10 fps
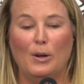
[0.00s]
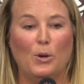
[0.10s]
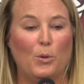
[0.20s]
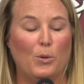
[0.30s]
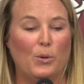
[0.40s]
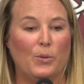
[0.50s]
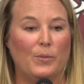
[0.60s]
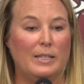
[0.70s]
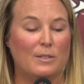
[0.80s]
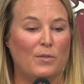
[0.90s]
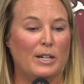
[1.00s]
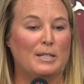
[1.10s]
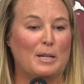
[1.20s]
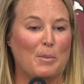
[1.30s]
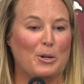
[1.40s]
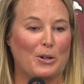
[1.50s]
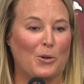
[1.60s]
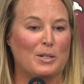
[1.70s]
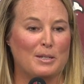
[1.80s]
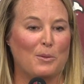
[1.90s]
who is very similar to
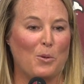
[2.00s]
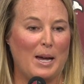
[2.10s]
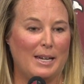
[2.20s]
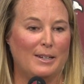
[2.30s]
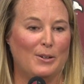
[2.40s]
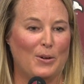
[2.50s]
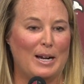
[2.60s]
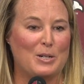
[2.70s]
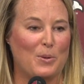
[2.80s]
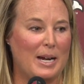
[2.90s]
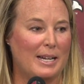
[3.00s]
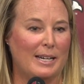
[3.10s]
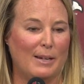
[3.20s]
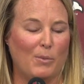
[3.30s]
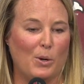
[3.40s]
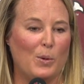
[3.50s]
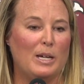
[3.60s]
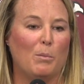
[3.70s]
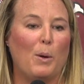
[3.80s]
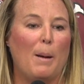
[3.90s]
Kristen White, who graduated, where we
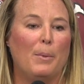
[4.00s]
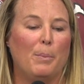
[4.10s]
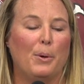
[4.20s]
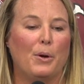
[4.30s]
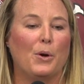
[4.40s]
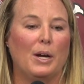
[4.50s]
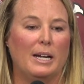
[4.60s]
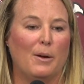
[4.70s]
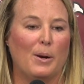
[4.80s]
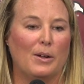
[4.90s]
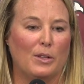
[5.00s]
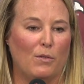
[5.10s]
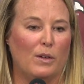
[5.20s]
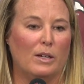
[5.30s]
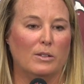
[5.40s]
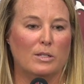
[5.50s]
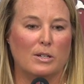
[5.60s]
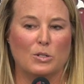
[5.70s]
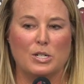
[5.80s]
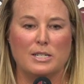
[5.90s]
could probably put her anywhere on the field.
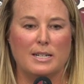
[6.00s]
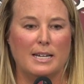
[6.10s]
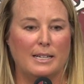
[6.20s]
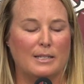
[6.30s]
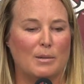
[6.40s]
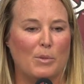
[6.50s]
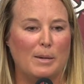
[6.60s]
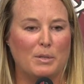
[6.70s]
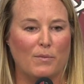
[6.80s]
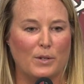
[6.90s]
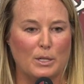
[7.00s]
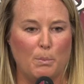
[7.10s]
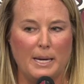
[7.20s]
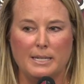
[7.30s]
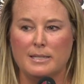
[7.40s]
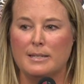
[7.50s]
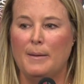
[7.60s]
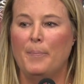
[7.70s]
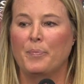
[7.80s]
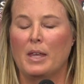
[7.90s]
So she's taking some reps at first base.
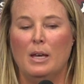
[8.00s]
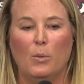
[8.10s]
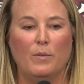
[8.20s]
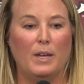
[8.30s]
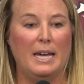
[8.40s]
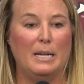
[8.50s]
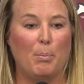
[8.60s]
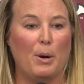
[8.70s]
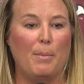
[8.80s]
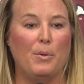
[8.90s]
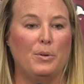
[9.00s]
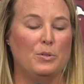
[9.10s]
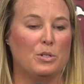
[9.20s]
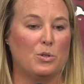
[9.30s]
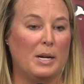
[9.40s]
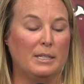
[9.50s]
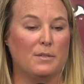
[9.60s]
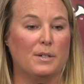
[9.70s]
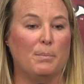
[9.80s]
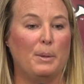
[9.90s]
We have Katie Preble, who's a
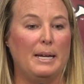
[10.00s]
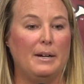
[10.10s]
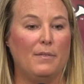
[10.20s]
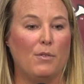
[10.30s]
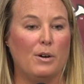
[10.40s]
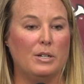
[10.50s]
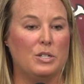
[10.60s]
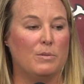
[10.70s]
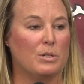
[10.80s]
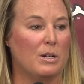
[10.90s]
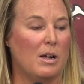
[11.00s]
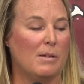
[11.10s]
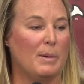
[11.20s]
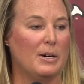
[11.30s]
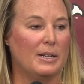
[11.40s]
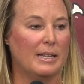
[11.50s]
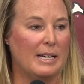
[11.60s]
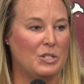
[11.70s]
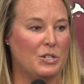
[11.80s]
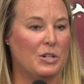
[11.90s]
transfer player for us. She was an All-American
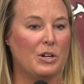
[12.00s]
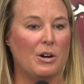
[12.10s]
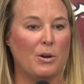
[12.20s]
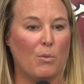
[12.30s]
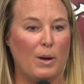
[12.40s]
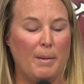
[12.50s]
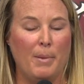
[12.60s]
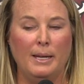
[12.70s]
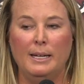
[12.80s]
last year at Gardner-Webb,